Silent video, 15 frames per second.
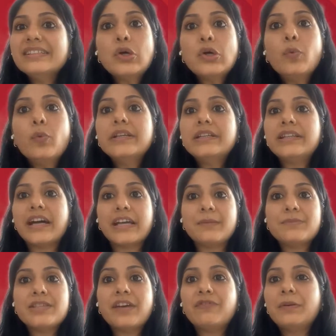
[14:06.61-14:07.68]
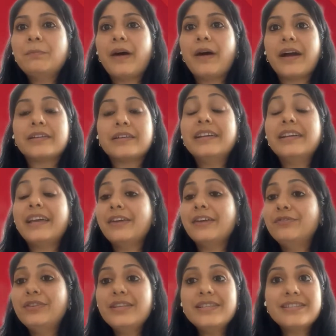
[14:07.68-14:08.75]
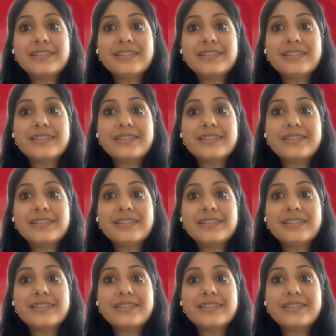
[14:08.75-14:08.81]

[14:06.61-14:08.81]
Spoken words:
COVID times have impacted every